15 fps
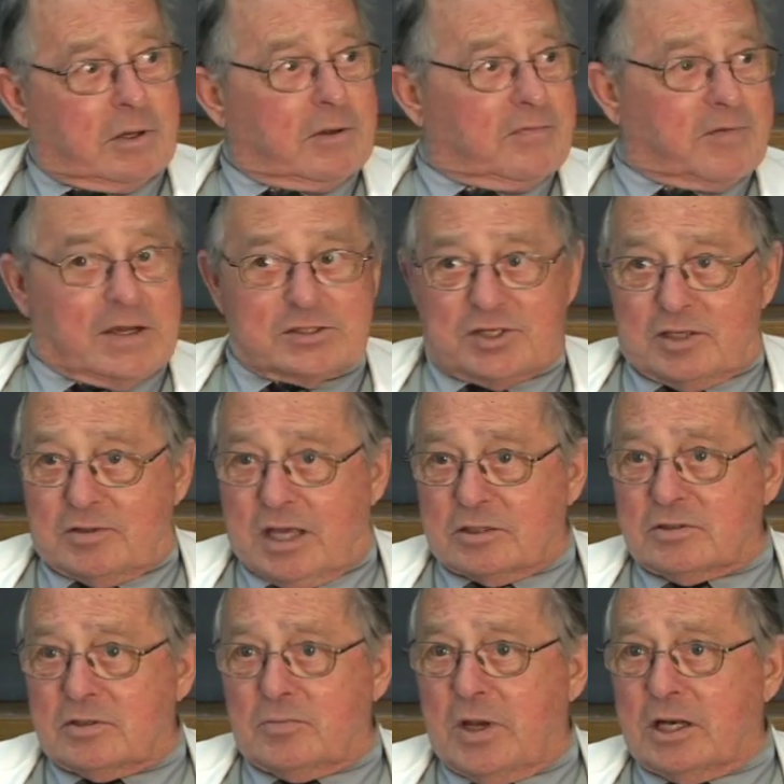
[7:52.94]
if I said
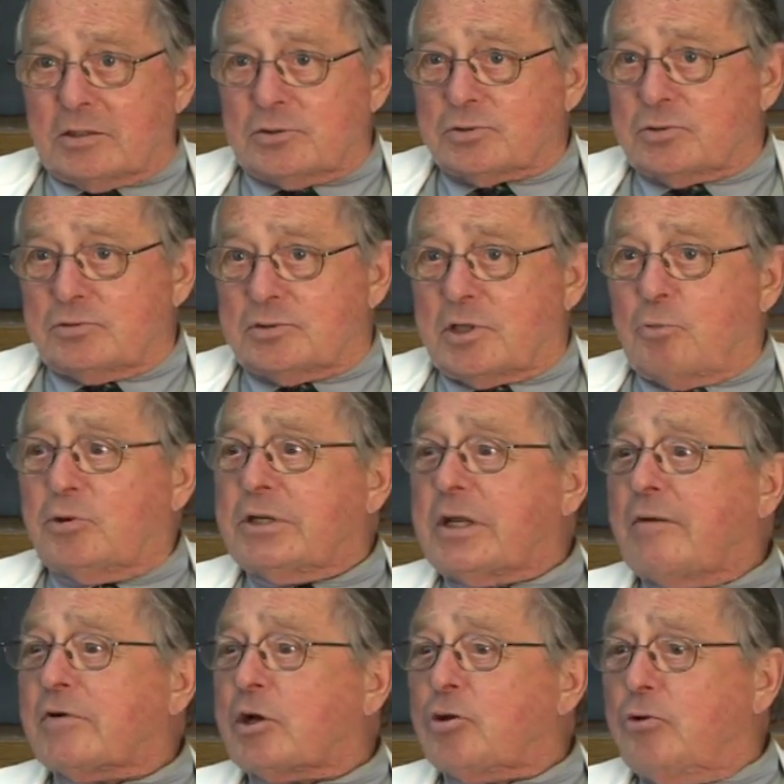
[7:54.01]
that to the medical students, they
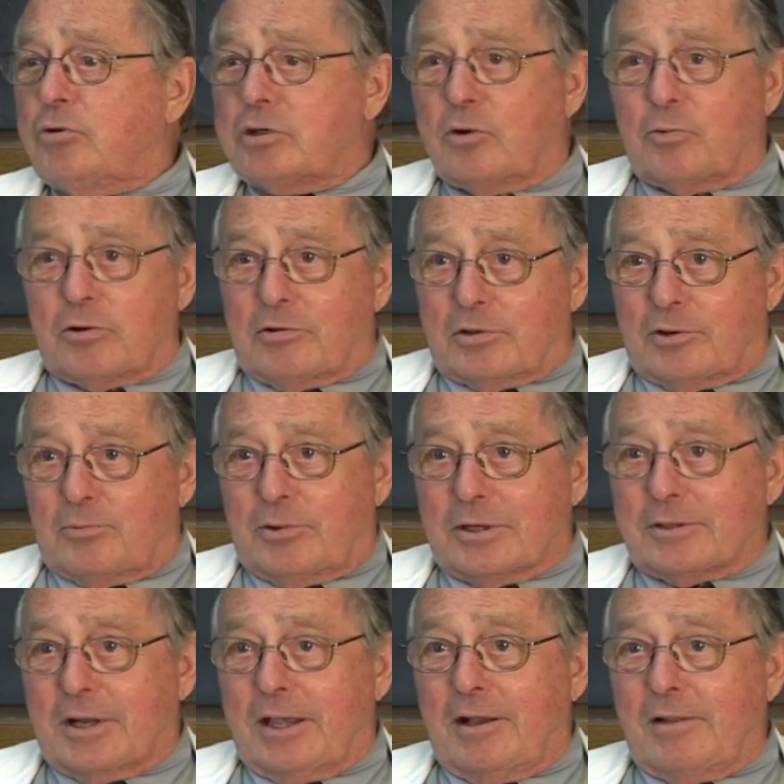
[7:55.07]
wouldn't have a clue in the world of
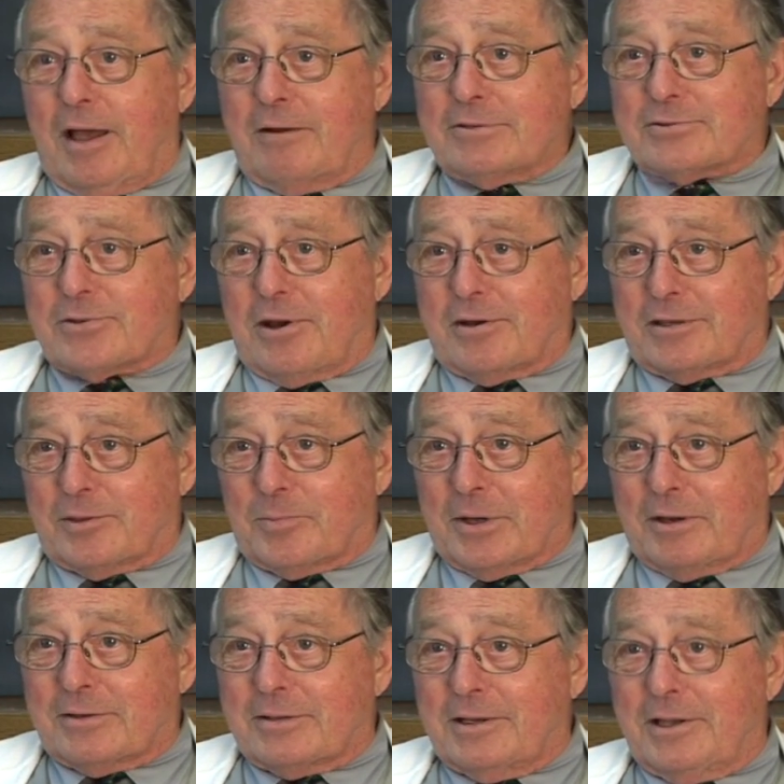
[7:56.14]
what in the hell I was talking
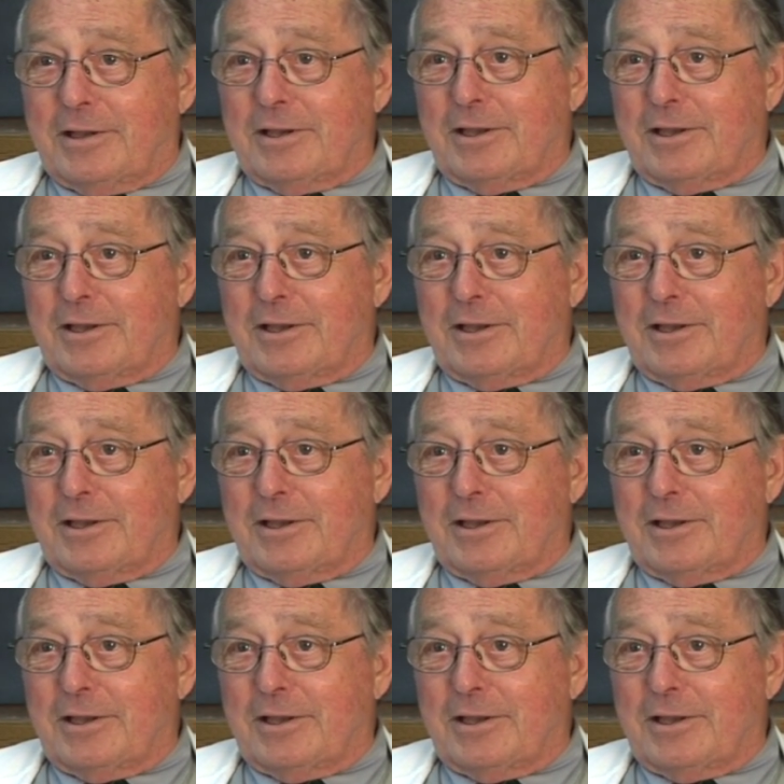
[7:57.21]
about